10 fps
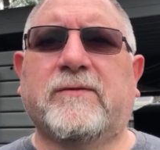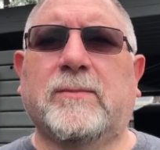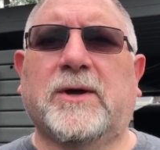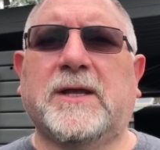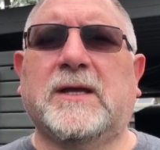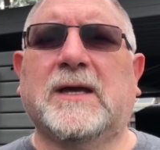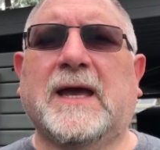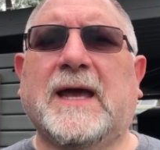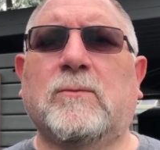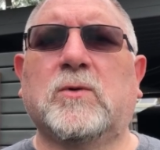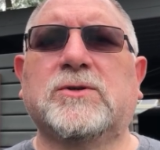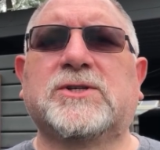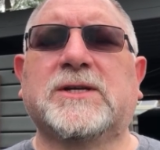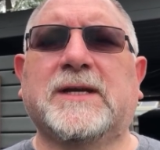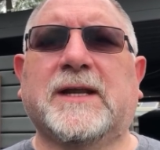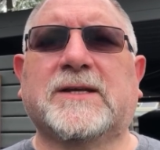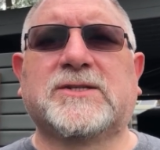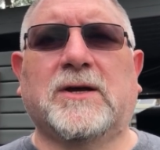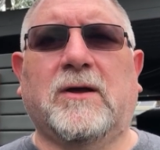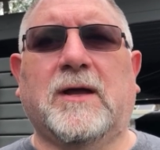everybody and we'll see you
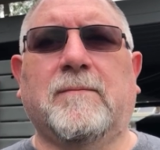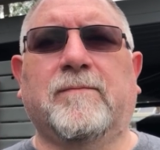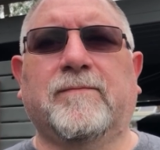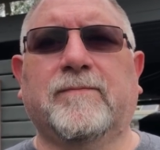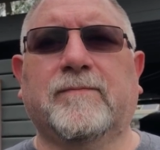next time.